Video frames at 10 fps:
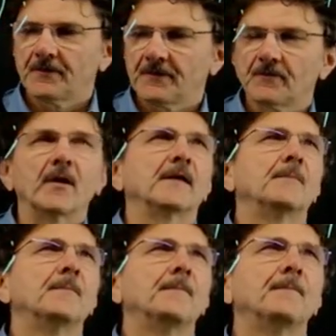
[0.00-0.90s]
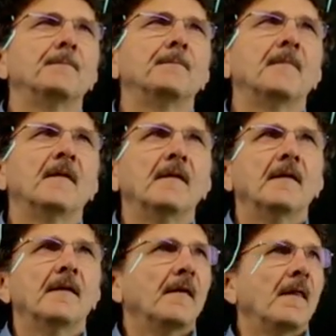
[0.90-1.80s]
which is 1.
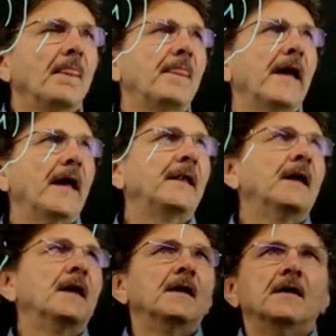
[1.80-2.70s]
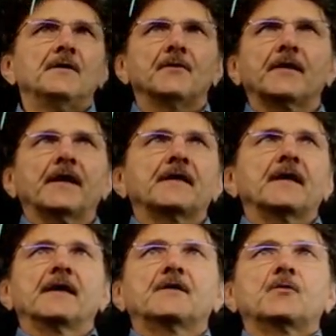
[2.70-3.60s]
Then you
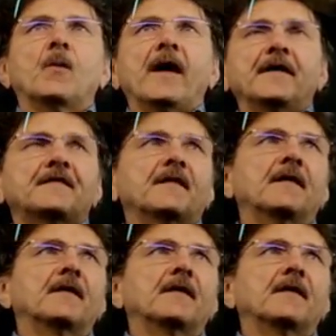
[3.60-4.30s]
get twice